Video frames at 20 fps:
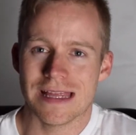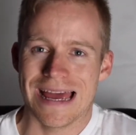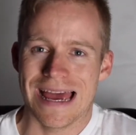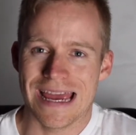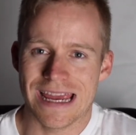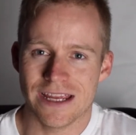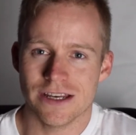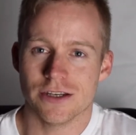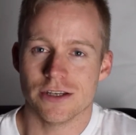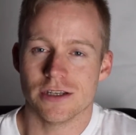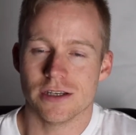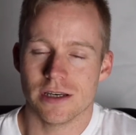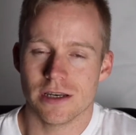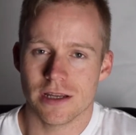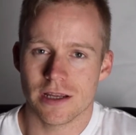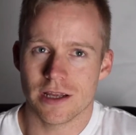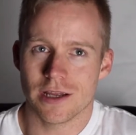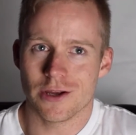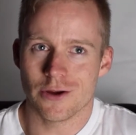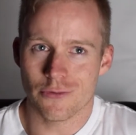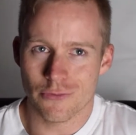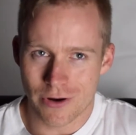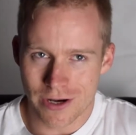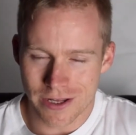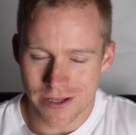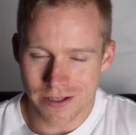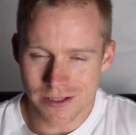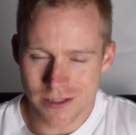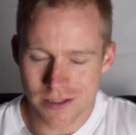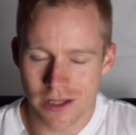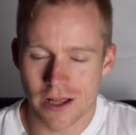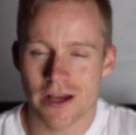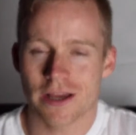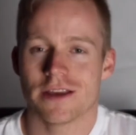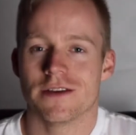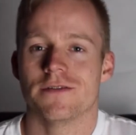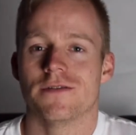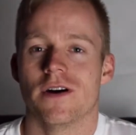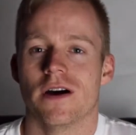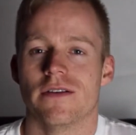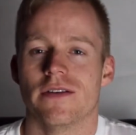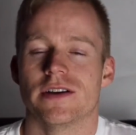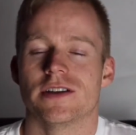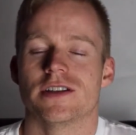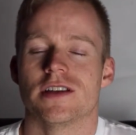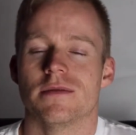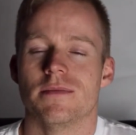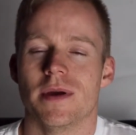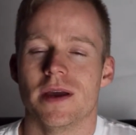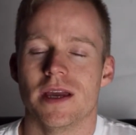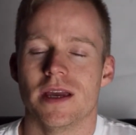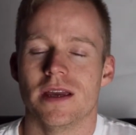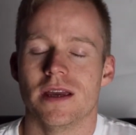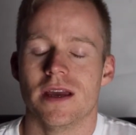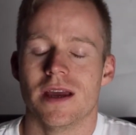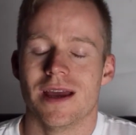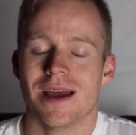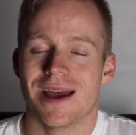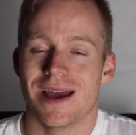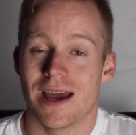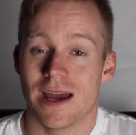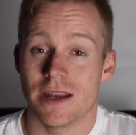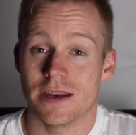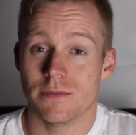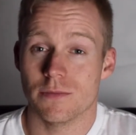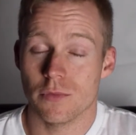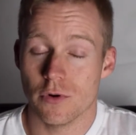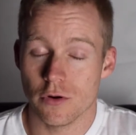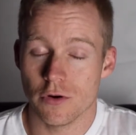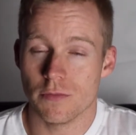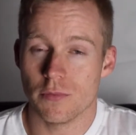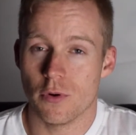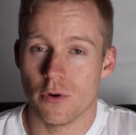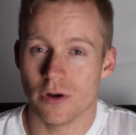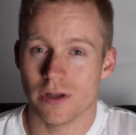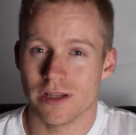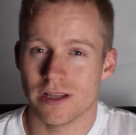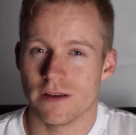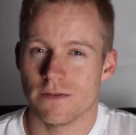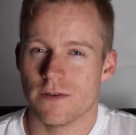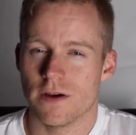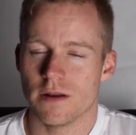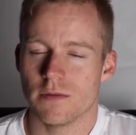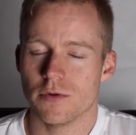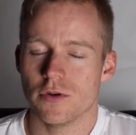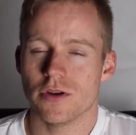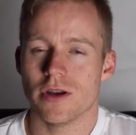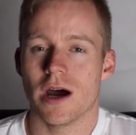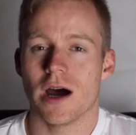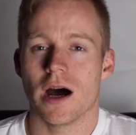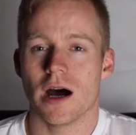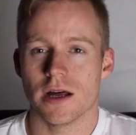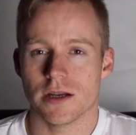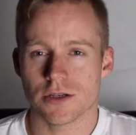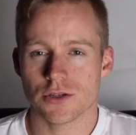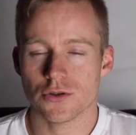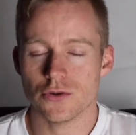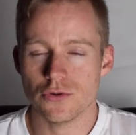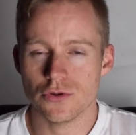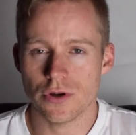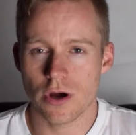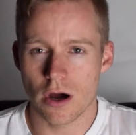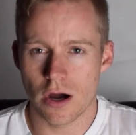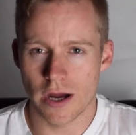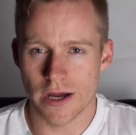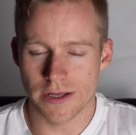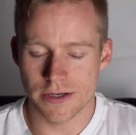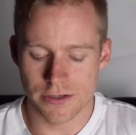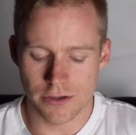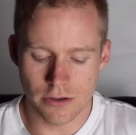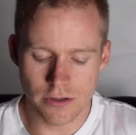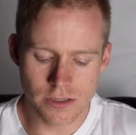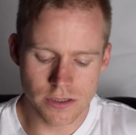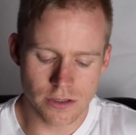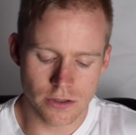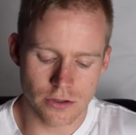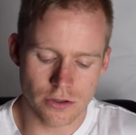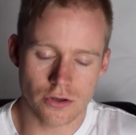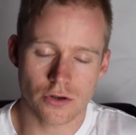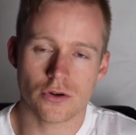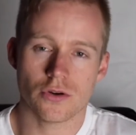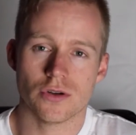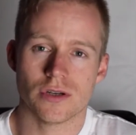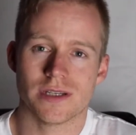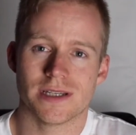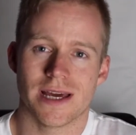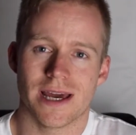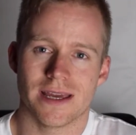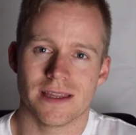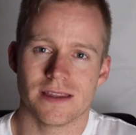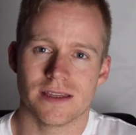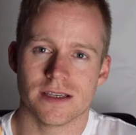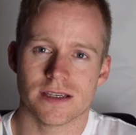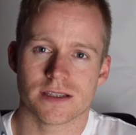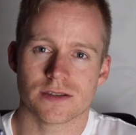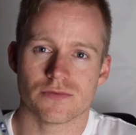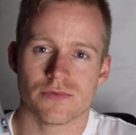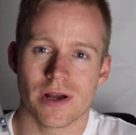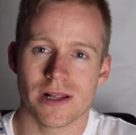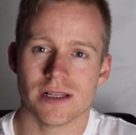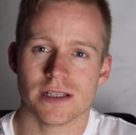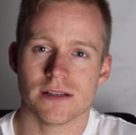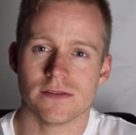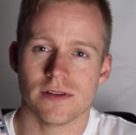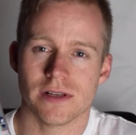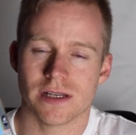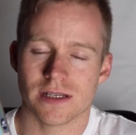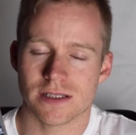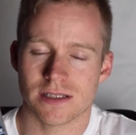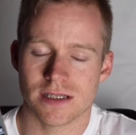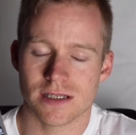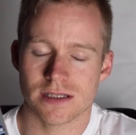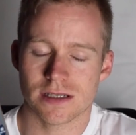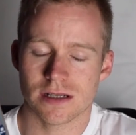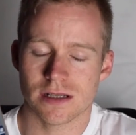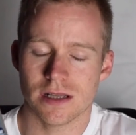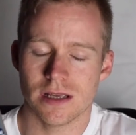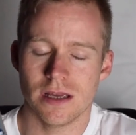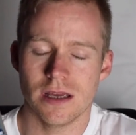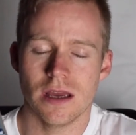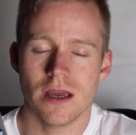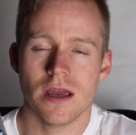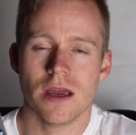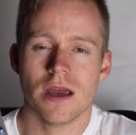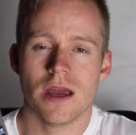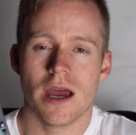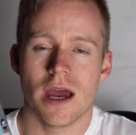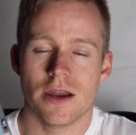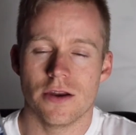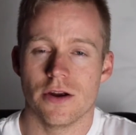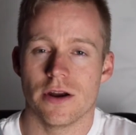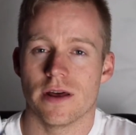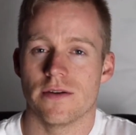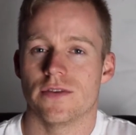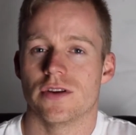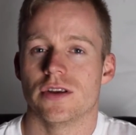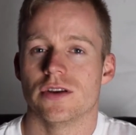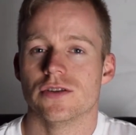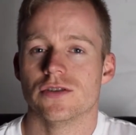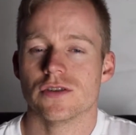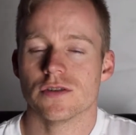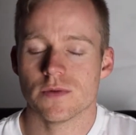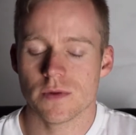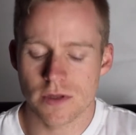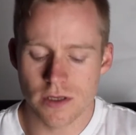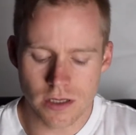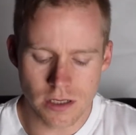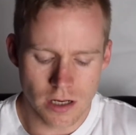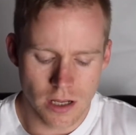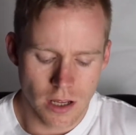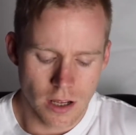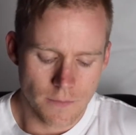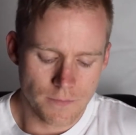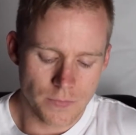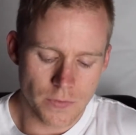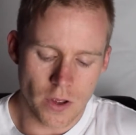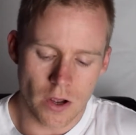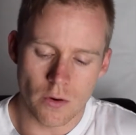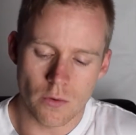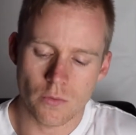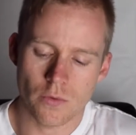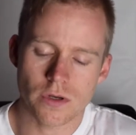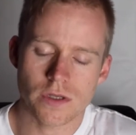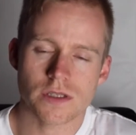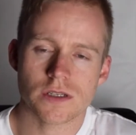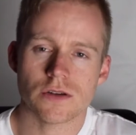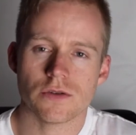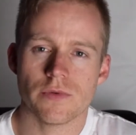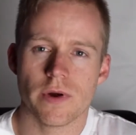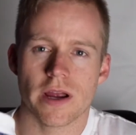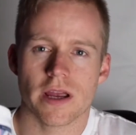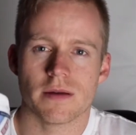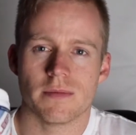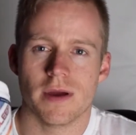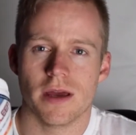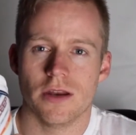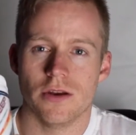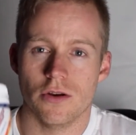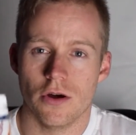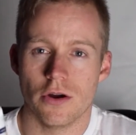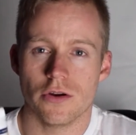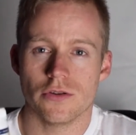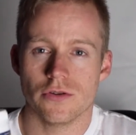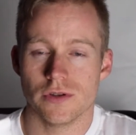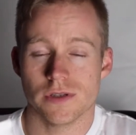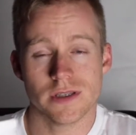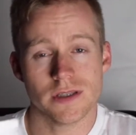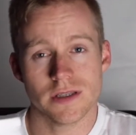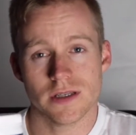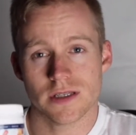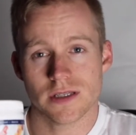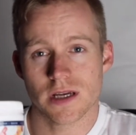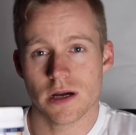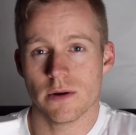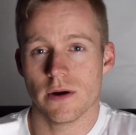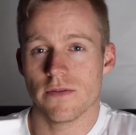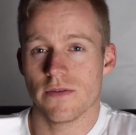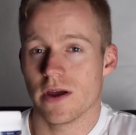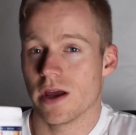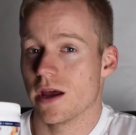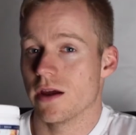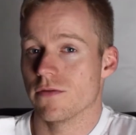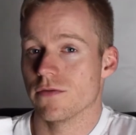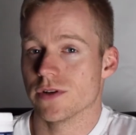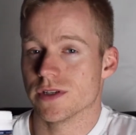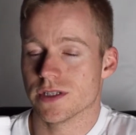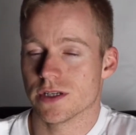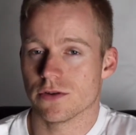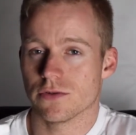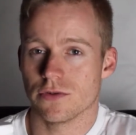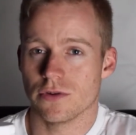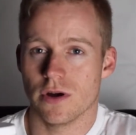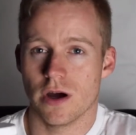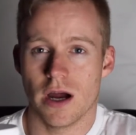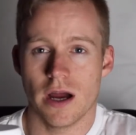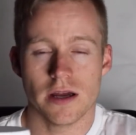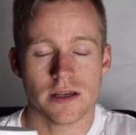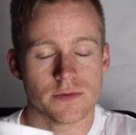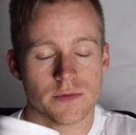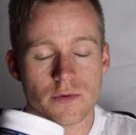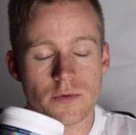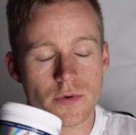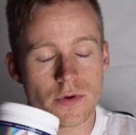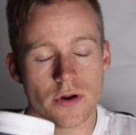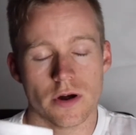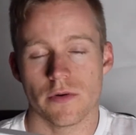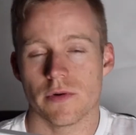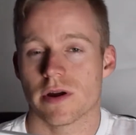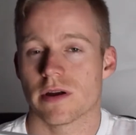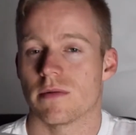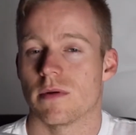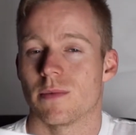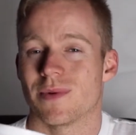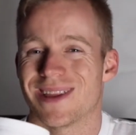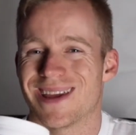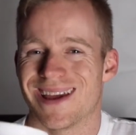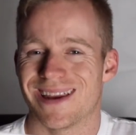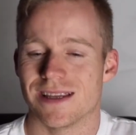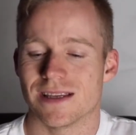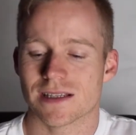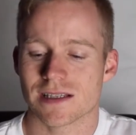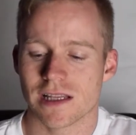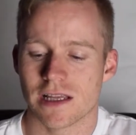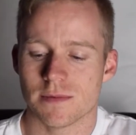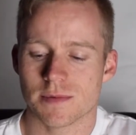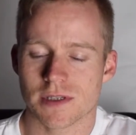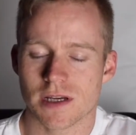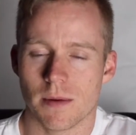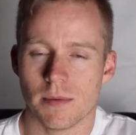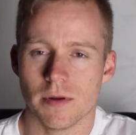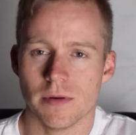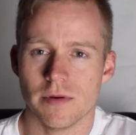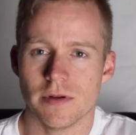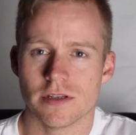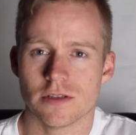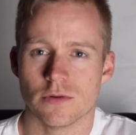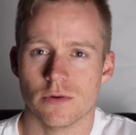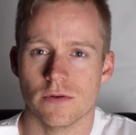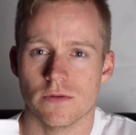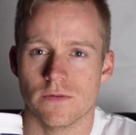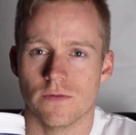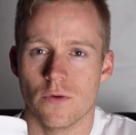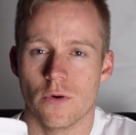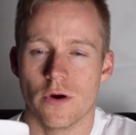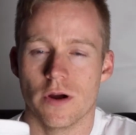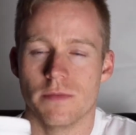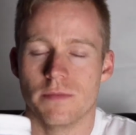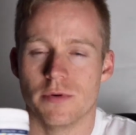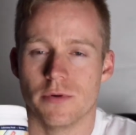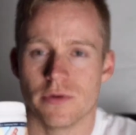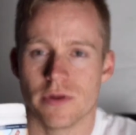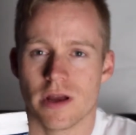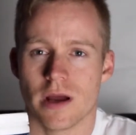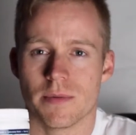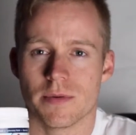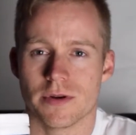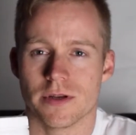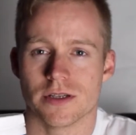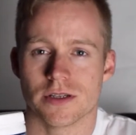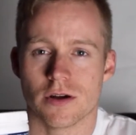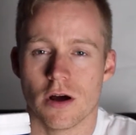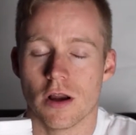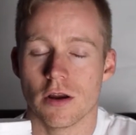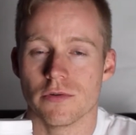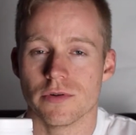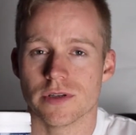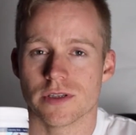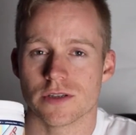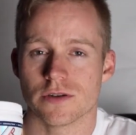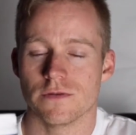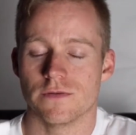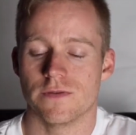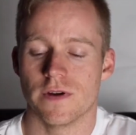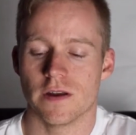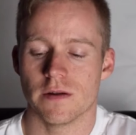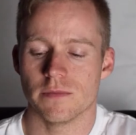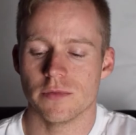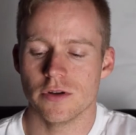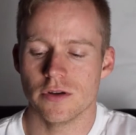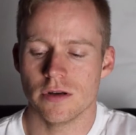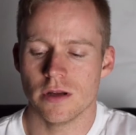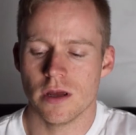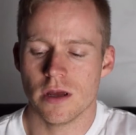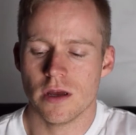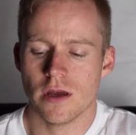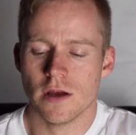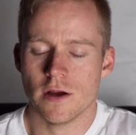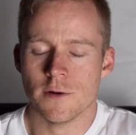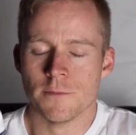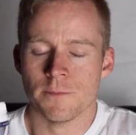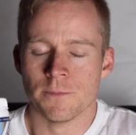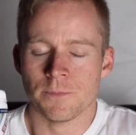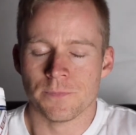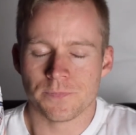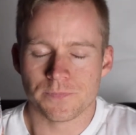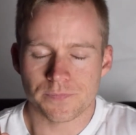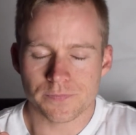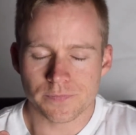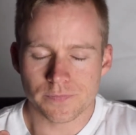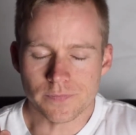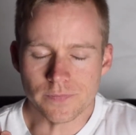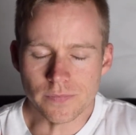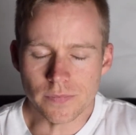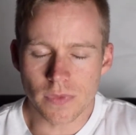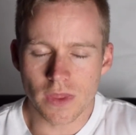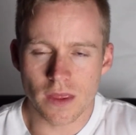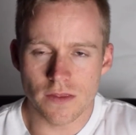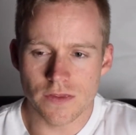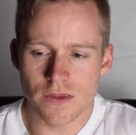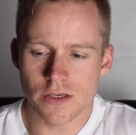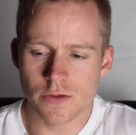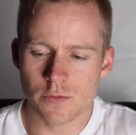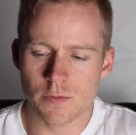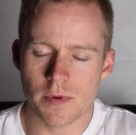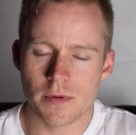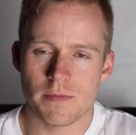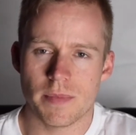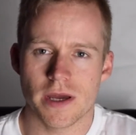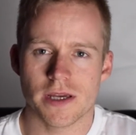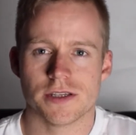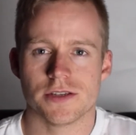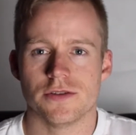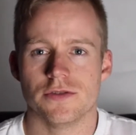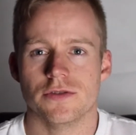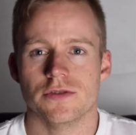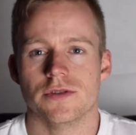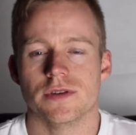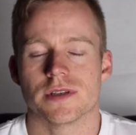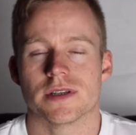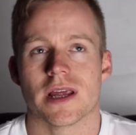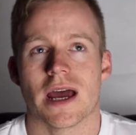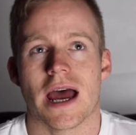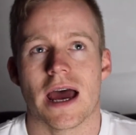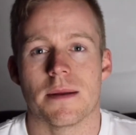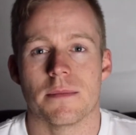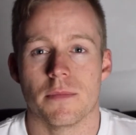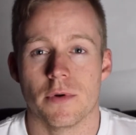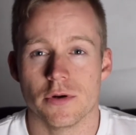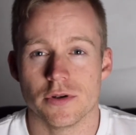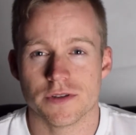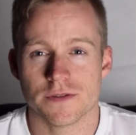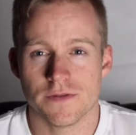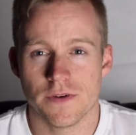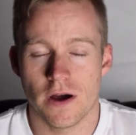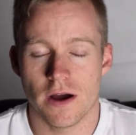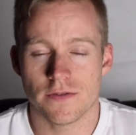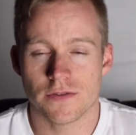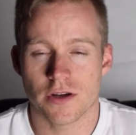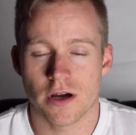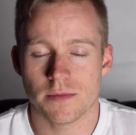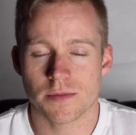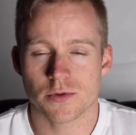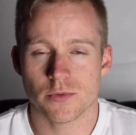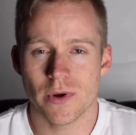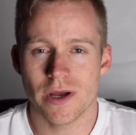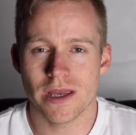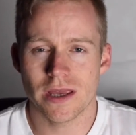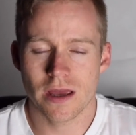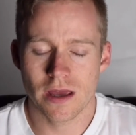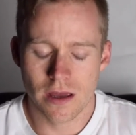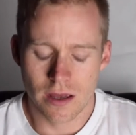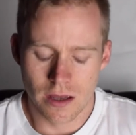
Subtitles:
aid ingredients like your 5-HTP and more importantly your phenibut aren't too high a dose, so you could take this relatively consistently and not have any issues with it. I would still recommend not using this, however, every single night, as we would not recommend with any sleep supplement to avoid building up an intolerance to phenibut. This would be best used at most 5 times a week,